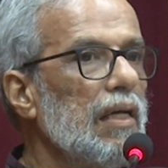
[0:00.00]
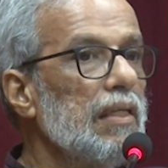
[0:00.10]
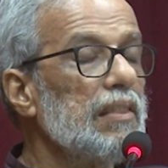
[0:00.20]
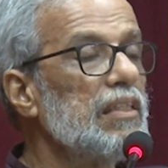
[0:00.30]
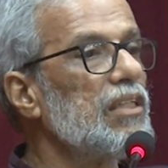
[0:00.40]

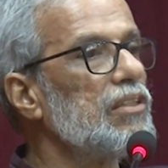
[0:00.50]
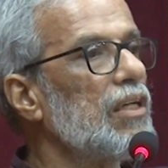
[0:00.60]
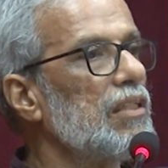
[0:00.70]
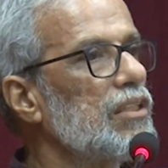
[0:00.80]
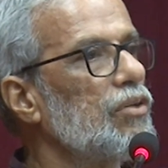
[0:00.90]
a
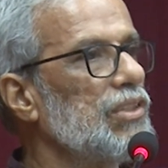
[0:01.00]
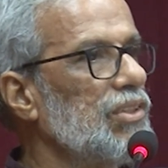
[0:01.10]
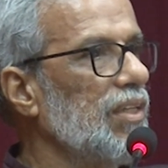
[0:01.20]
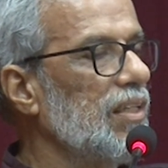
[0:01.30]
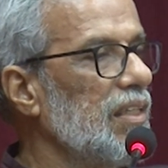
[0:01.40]
research
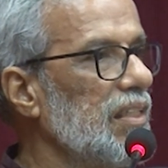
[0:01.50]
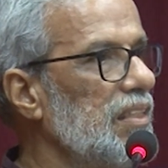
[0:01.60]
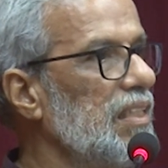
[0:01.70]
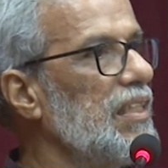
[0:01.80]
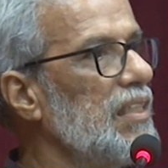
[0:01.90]
question.
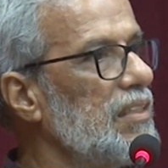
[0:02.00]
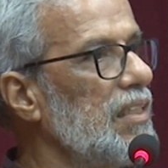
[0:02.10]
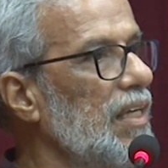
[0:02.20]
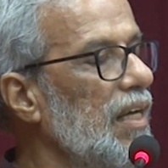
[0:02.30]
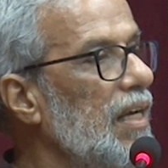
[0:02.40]
Is
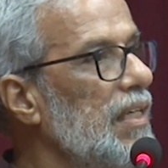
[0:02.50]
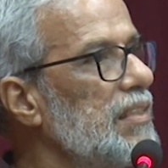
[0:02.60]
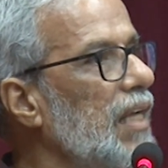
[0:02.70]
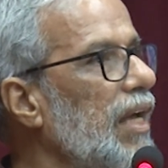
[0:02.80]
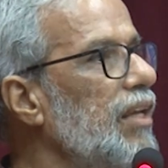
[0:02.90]
the
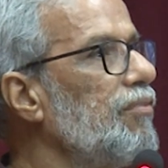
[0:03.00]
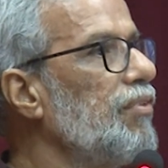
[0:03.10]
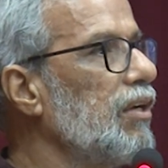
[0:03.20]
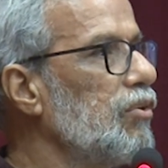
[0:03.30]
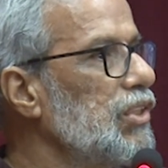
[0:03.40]

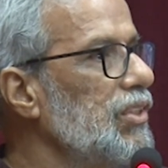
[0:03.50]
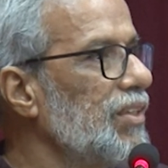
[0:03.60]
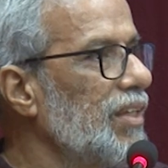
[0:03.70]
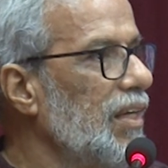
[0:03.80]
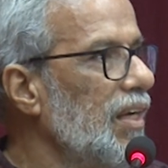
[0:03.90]
scientific question.
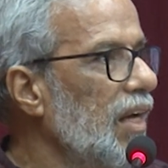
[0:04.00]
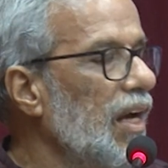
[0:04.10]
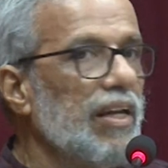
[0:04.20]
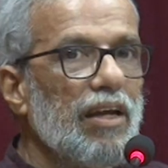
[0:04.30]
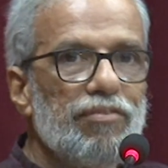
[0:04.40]

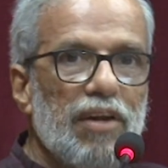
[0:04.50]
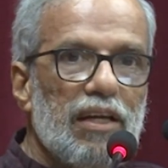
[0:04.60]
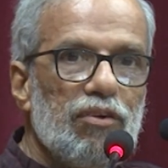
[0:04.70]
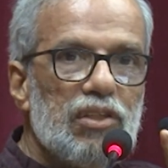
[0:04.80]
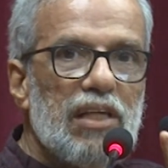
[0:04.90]
A
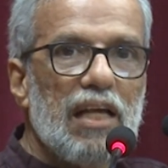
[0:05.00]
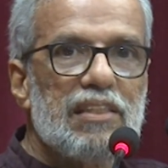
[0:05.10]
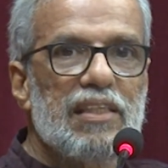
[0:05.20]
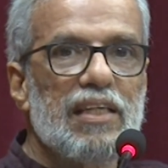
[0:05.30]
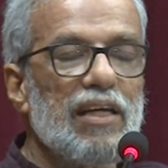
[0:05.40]
friend was
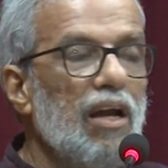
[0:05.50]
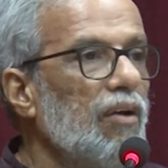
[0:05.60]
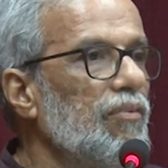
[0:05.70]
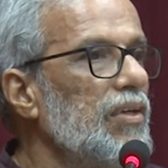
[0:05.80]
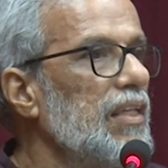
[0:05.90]
asking
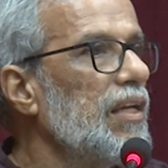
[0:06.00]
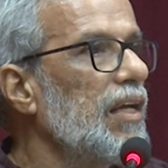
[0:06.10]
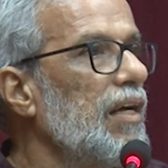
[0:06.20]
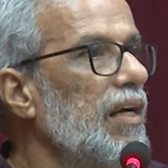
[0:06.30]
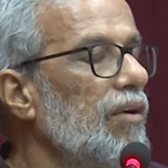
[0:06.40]

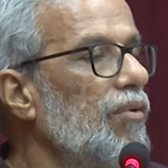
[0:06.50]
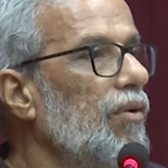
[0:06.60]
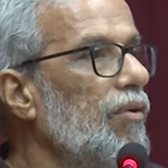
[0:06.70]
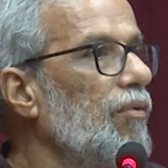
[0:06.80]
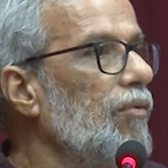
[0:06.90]
whether
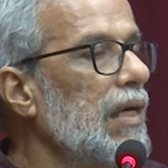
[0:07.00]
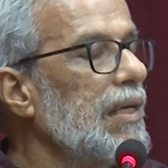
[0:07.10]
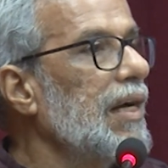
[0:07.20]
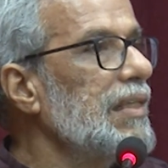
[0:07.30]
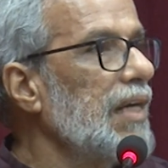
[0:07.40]

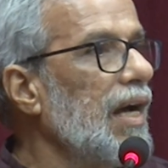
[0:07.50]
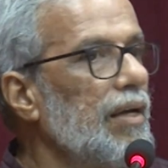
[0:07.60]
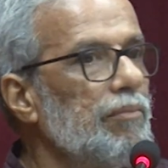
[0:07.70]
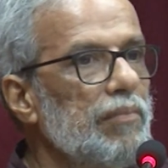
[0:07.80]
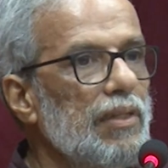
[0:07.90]
one
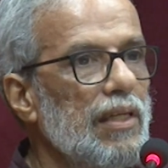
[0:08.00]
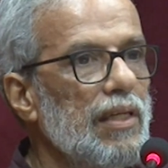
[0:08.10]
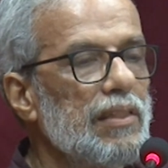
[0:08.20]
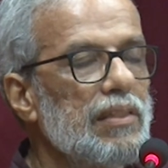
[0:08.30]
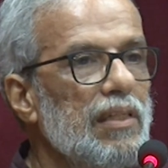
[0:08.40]
kashayam
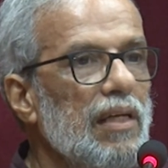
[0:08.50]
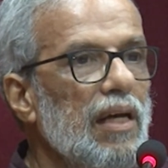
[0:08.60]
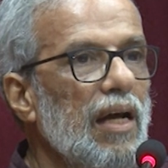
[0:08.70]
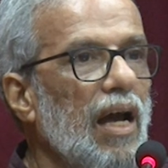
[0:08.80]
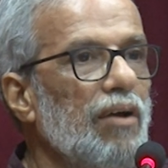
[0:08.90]
is
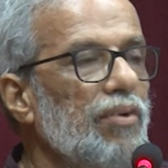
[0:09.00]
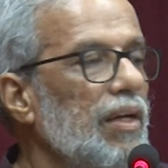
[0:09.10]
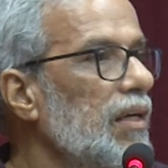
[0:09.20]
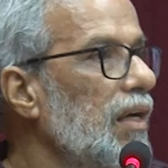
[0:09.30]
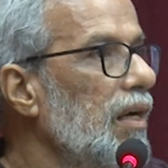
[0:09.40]

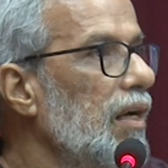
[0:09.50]
having